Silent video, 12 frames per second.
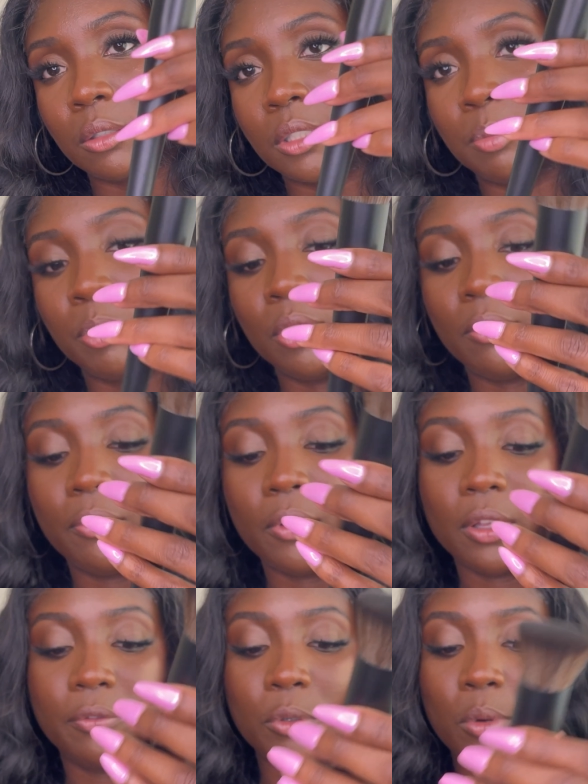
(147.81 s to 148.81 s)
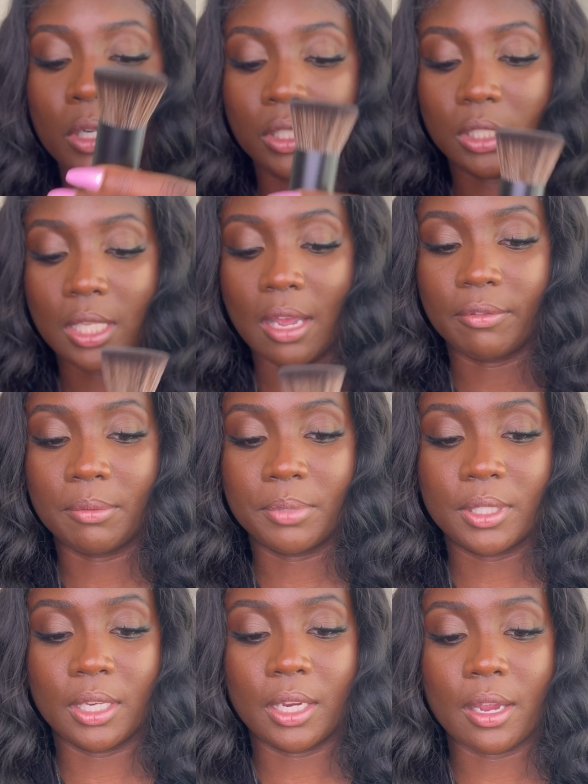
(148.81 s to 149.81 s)
it's beautiful if you want to just have them
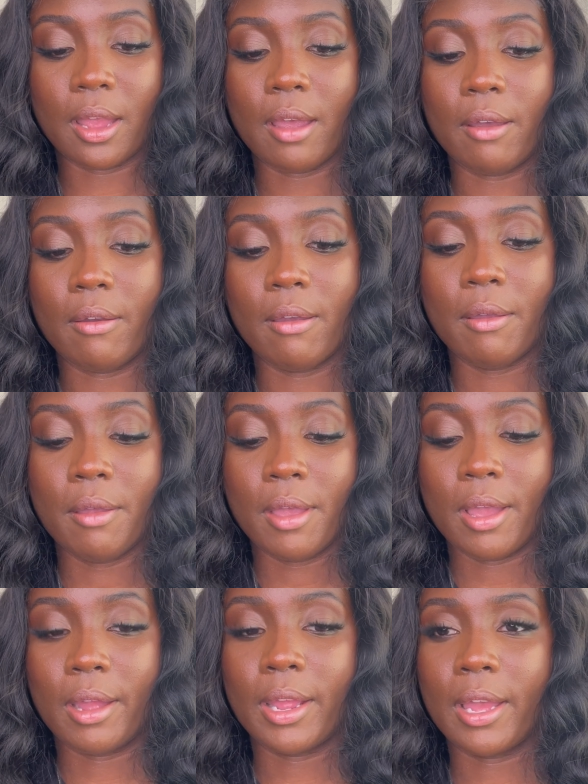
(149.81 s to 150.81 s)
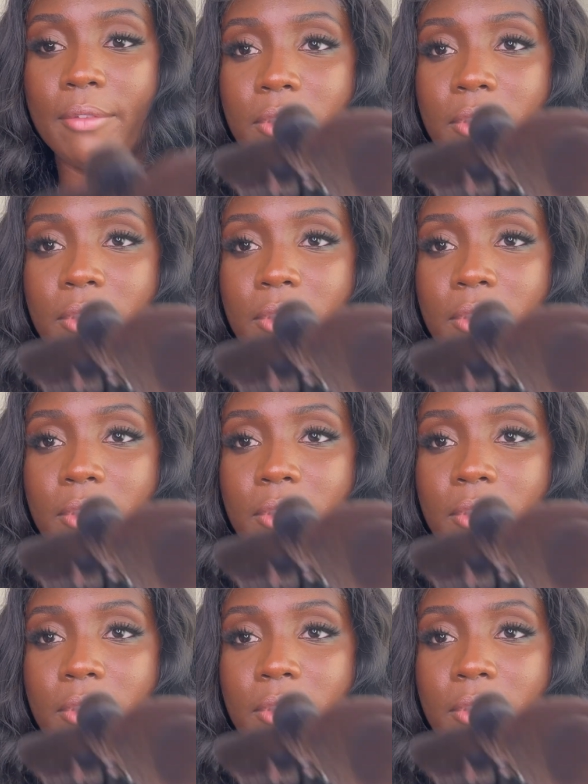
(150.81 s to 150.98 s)
sitting out. I have